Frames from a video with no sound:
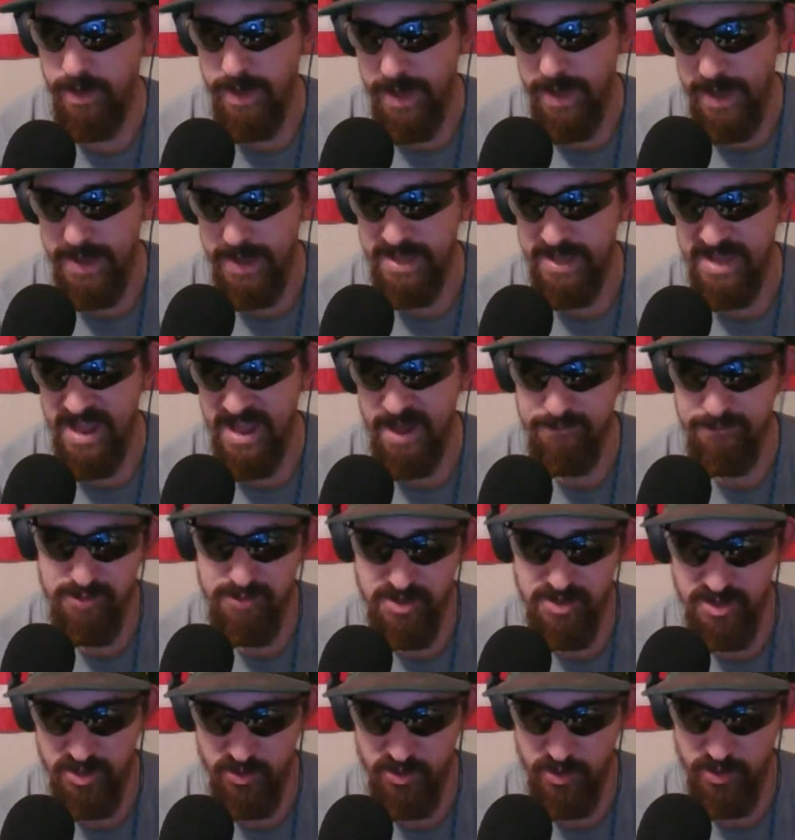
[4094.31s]
a
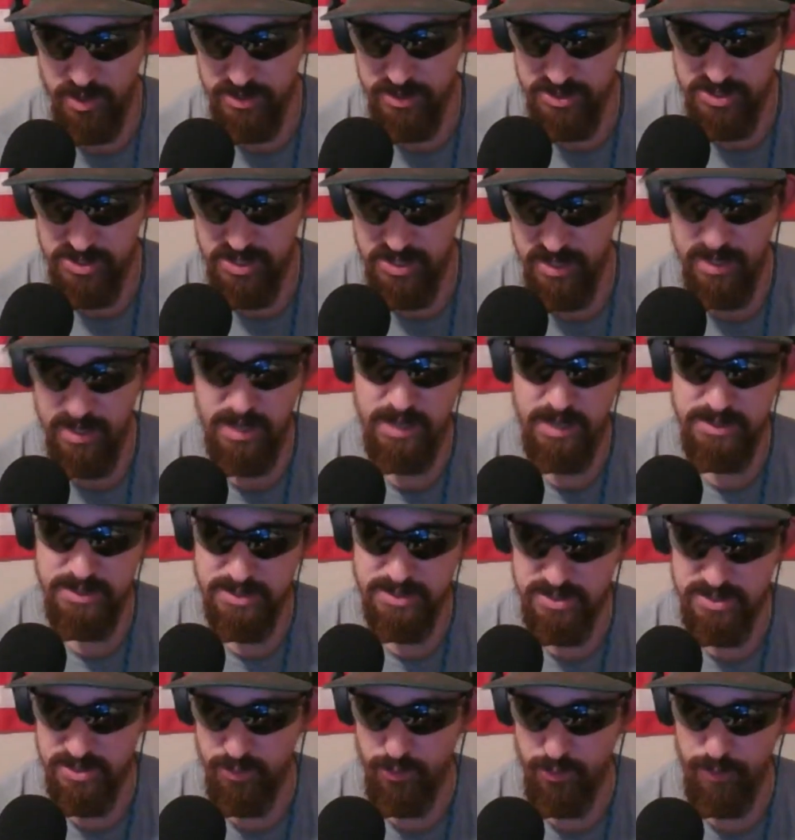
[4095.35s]
Captain Crunch that
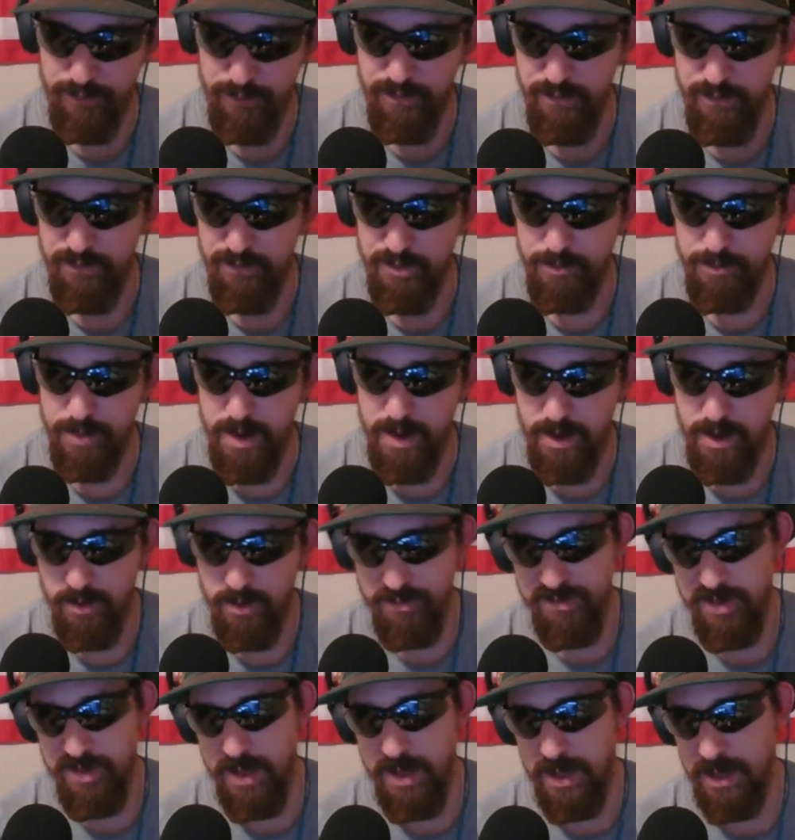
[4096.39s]
cuts the roof of your mouth